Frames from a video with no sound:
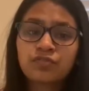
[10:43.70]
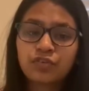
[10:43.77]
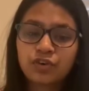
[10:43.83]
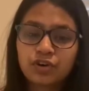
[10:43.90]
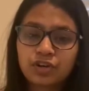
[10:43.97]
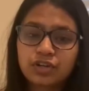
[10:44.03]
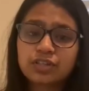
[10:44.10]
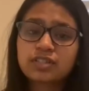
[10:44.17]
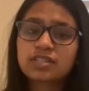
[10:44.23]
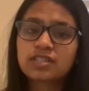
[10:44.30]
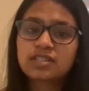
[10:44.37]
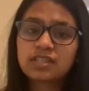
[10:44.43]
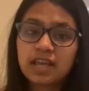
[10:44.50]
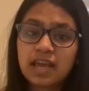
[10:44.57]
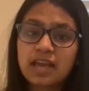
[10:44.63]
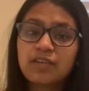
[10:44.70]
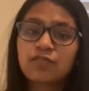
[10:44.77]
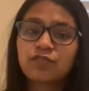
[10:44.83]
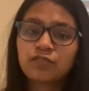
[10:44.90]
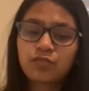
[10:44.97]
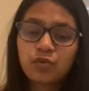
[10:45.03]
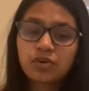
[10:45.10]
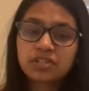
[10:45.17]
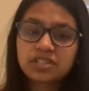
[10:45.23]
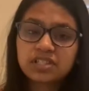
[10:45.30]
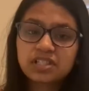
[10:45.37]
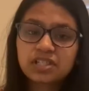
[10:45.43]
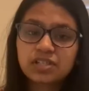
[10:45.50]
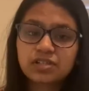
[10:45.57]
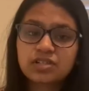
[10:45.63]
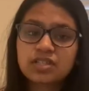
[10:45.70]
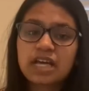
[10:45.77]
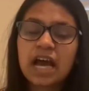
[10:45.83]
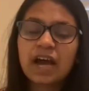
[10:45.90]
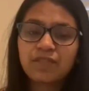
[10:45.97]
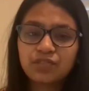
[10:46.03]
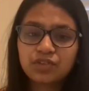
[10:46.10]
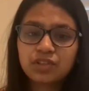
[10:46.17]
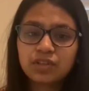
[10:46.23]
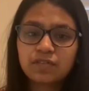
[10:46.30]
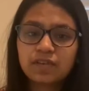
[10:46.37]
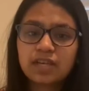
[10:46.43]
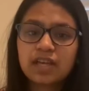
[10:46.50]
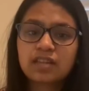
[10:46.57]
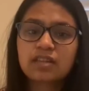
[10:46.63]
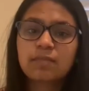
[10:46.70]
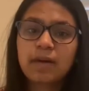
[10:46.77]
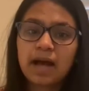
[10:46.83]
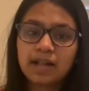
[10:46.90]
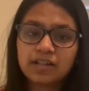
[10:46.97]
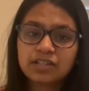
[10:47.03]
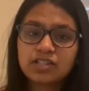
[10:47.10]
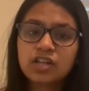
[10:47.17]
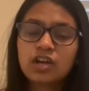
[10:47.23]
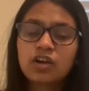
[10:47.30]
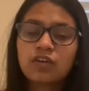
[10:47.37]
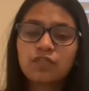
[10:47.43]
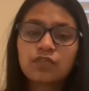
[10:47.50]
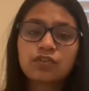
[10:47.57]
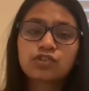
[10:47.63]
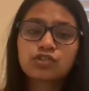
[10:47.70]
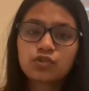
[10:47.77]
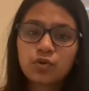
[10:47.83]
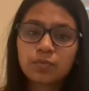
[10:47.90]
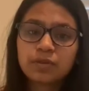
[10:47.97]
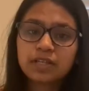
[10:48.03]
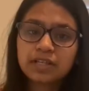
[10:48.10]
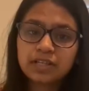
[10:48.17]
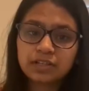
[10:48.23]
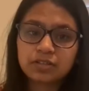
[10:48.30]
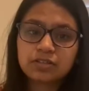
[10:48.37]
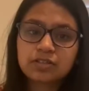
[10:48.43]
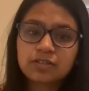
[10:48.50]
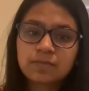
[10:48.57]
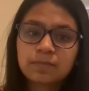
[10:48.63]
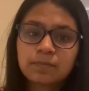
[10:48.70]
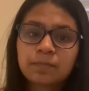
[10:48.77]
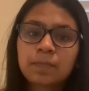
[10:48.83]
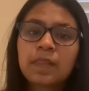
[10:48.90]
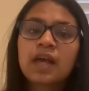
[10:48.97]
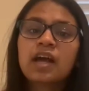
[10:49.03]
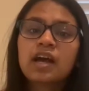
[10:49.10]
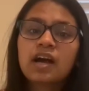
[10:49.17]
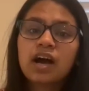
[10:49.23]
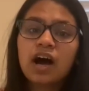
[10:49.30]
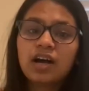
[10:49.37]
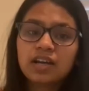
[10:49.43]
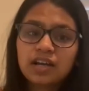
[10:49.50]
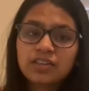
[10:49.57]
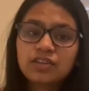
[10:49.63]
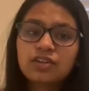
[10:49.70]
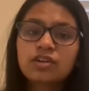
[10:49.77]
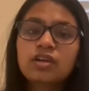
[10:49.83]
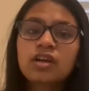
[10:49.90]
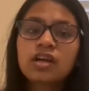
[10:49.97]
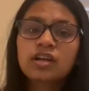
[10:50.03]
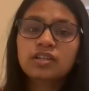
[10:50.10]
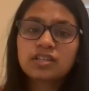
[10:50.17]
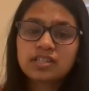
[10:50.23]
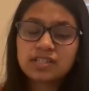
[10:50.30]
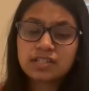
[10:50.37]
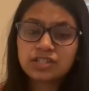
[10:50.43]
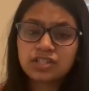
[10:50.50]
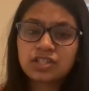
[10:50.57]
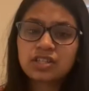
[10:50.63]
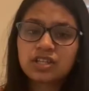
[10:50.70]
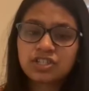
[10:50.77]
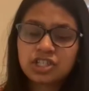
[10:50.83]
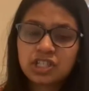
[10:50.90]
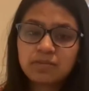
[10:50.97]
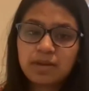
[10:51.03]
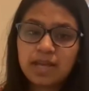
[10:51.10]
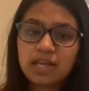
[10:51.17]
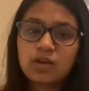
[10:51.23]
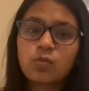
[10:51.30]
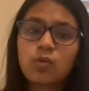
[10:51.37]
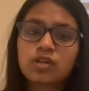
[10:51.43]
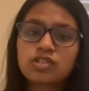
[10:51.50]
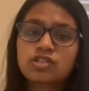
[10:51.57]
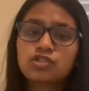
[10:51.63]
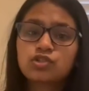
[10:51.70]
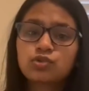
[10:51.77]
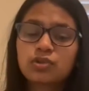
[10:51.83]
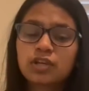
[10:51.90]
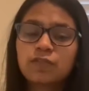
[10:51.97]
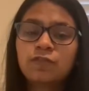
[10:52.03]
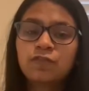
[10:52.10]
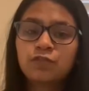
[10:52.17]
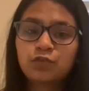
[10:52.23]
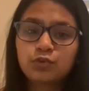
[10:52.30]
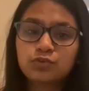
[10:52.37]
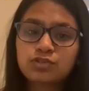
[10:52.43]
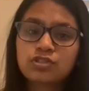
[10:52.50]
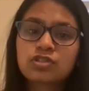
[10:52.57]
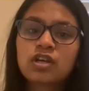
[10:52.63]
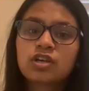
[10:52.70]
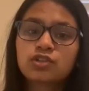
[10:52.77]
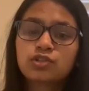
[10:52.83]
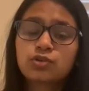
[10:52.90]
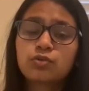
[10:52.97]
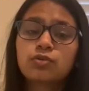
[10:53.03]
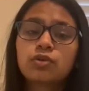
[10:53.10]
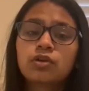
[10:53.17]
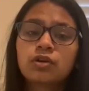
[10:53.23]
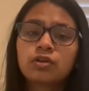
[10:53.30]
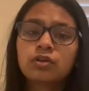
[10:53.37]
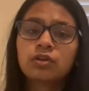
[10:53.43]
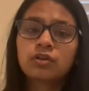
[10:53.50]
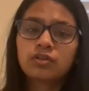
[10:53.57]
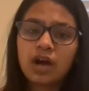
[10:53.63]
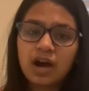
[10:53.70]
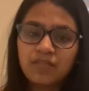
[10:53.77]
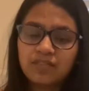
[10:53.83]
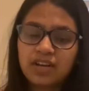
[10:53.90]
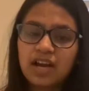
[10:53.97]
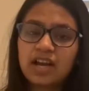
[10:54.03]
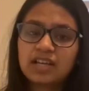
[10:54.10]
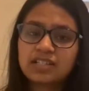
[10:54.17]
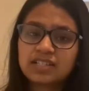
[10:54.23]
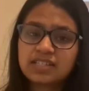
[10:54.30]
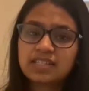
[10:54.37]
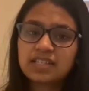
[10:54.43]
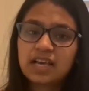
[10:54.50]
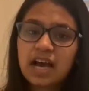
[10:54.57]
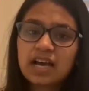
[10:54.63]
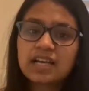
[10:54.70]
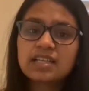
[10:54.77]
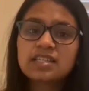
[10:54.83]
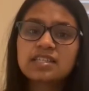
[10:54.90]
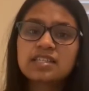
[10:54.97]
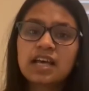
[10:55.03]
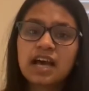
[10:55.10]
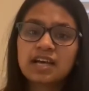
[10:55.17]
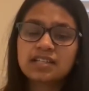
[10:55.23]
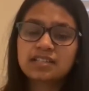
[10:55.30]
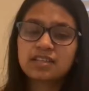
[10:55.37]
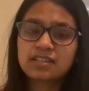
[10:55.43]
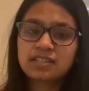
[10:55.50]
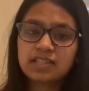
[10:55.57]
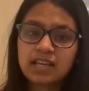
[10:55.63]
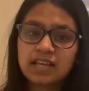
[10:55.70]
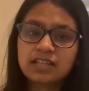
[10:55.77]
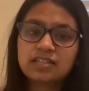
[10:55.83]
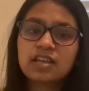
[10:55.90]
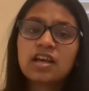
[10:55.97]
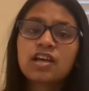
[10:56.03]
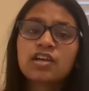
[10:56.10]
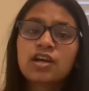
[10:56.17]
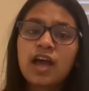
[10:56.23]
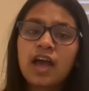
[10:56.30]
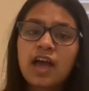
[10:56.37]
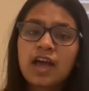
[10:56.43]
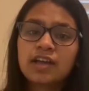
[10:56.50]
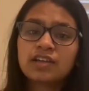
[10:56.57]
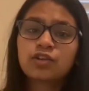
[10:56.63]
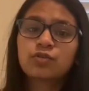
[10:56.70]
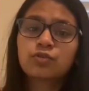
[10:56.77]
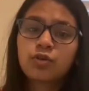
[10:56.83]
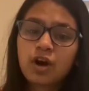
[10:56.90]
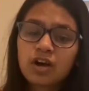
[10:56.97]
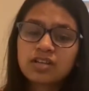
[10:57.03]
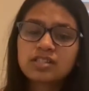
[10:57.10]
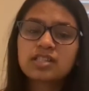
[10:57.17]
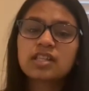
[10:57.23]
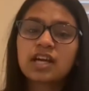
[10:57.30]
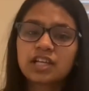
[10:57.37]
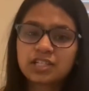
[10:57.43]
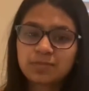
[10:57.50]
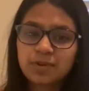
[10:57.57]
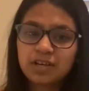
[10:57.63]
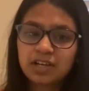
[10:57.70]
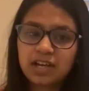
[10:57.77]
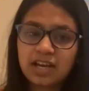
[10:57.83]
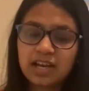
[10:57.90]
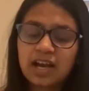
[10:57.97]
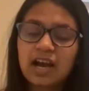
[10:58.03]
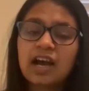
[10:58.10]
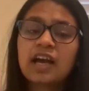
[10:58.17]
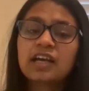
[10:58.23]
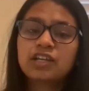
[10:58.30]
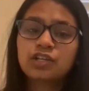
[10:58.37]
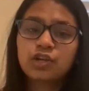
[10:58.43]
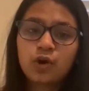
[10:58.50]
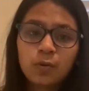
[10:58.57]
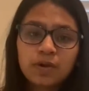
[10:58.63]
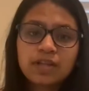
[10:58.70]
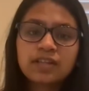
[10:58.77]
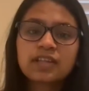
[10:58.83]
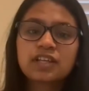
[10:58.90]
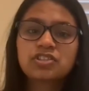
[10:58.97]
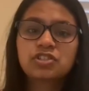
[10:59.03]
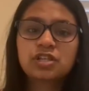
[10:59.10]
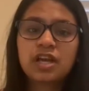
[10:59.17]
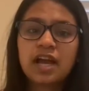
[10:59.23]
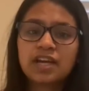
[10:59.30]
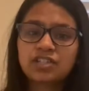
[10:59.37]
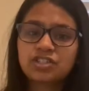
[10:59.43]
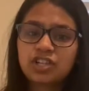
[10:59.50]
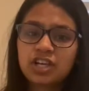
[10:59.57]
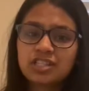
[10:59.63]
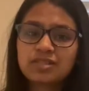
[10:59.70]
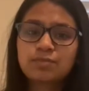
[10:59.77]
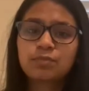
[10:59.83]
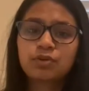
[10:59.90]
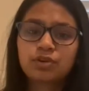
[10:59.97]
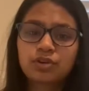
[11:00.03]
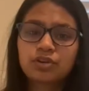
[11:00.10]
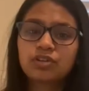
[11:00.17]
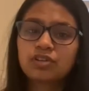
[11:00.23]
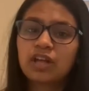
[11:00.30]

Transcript: for her to stay for 14 years after living in the palace for so many years. Another decision that she made was to give fruits to Ravana disguised as a saint and cross the Lakshman Rekha, knowing that she had just put her